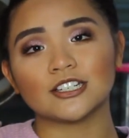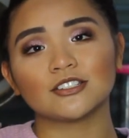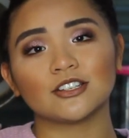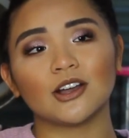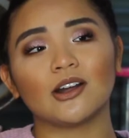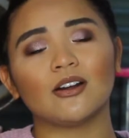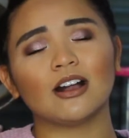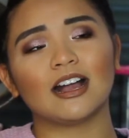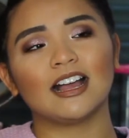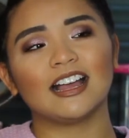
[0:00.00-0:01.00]
And
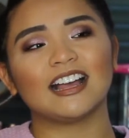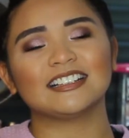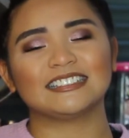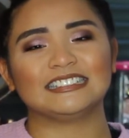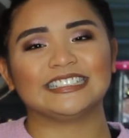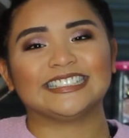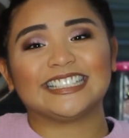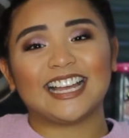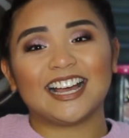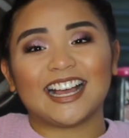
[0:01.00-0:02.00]
so
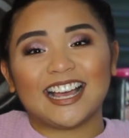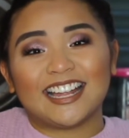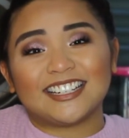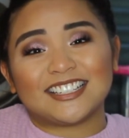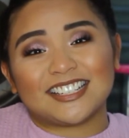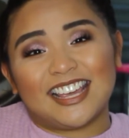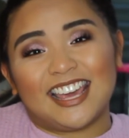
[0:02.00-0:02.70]
I kind of just